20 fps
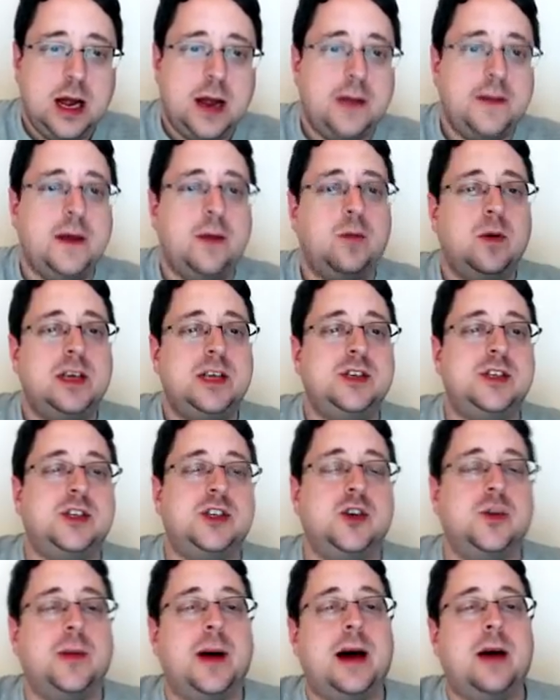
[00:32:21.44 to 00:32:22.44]
And then when you
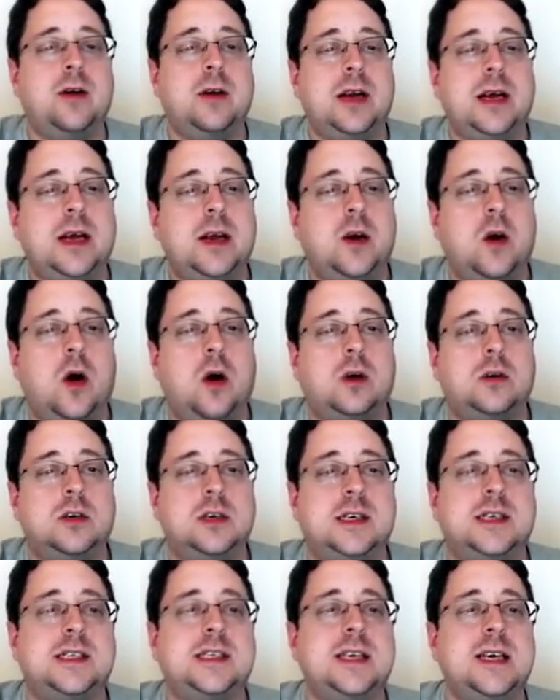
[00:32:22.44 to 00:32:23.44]
zoom out, it all
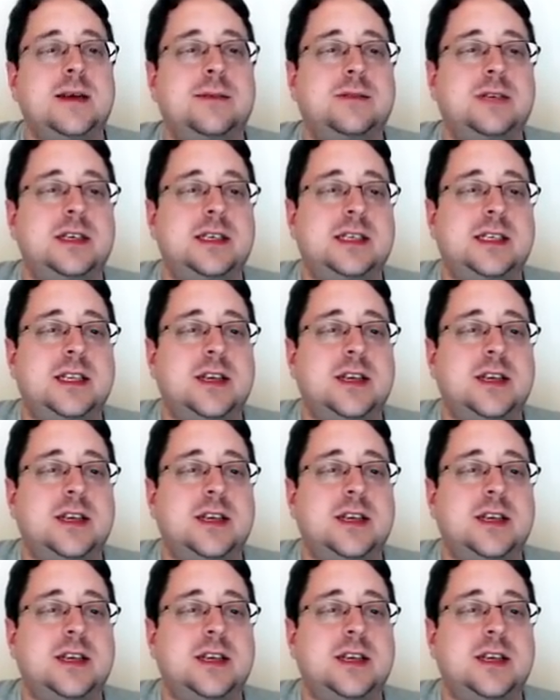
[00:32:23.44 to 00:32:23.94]
looks seamless.